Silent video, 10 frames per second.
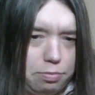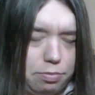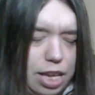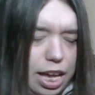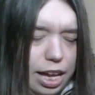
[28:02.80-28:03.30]

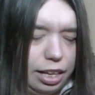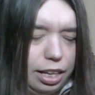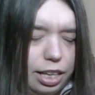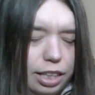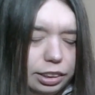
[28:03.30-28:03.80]
Yeah.
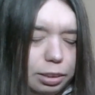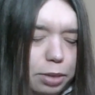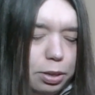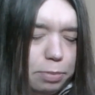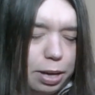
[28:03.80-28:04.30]
Some of
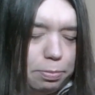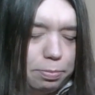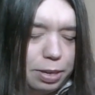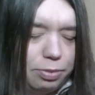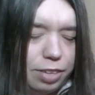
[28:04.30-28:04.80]
you might
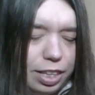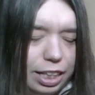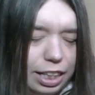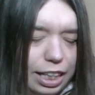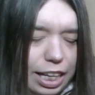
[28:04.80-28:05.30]
be
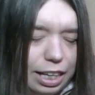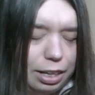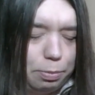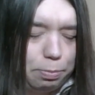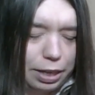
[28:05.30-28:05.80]
feeling like
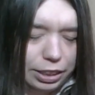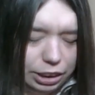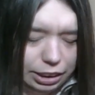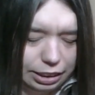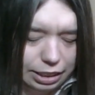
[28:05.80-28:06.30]
your
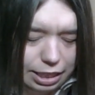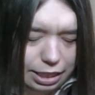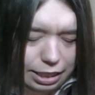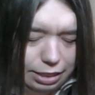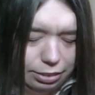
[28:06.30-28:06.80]
budget's a
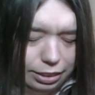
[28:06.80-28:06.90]
little